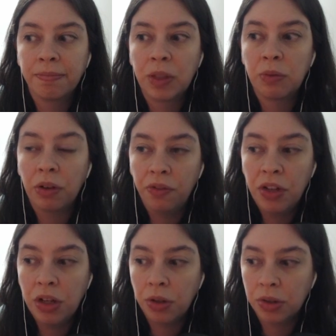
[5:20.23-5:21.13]

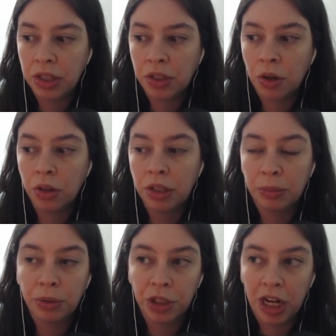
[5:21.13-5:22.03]
reviews is called
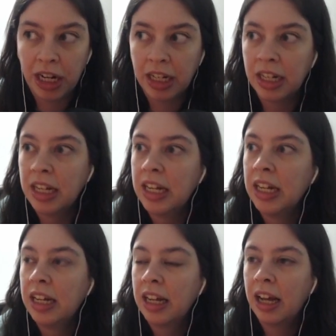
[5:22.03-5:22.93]
Doubleshine.
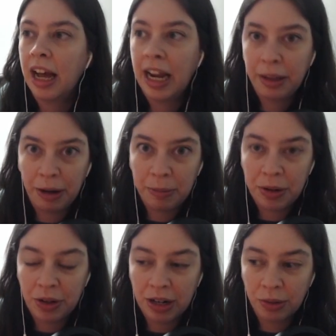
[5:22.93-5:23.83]
I highly recommend
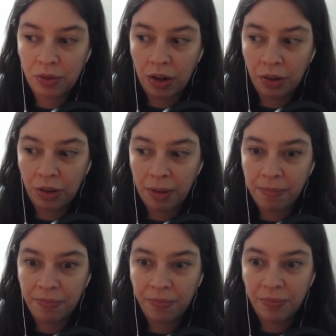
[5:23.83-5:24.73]
you guys follow
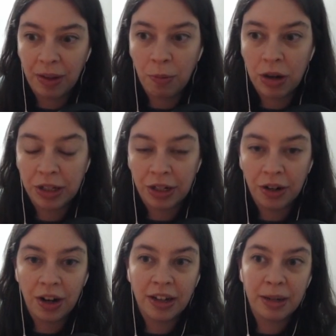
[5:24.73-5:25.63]
them and watch their
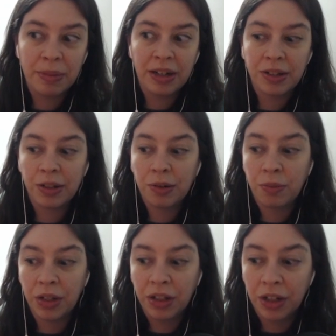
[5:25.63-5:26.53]
content because they're
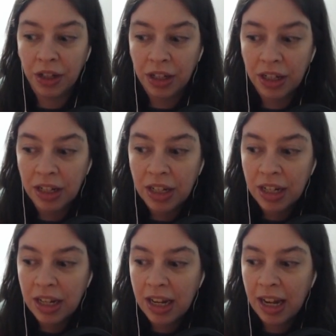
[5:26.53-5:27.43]
really good
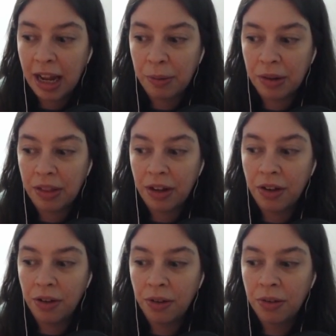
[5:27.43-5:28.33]
at what they
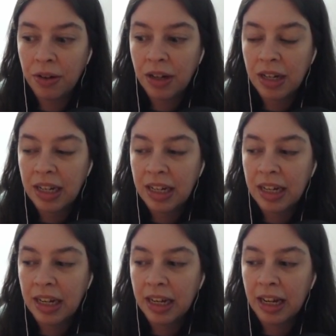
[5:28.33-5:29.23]
do.
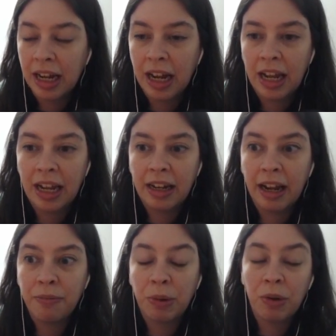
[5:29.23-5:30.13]
And
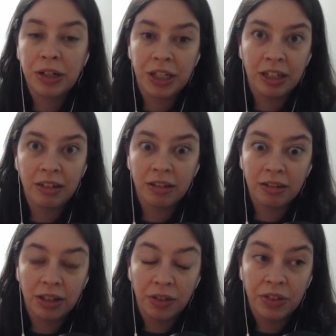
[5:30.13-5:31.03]
I've been watching
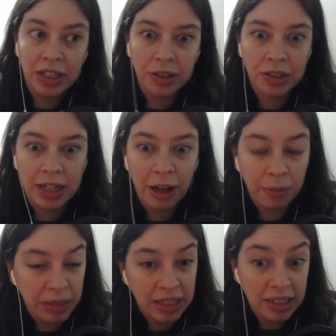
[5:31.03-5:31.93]
their videos to help
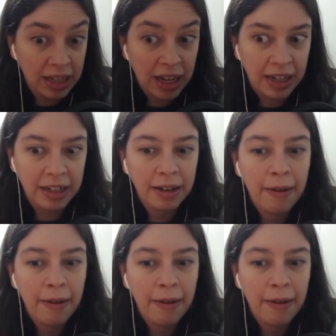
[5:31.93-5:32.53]
me decide.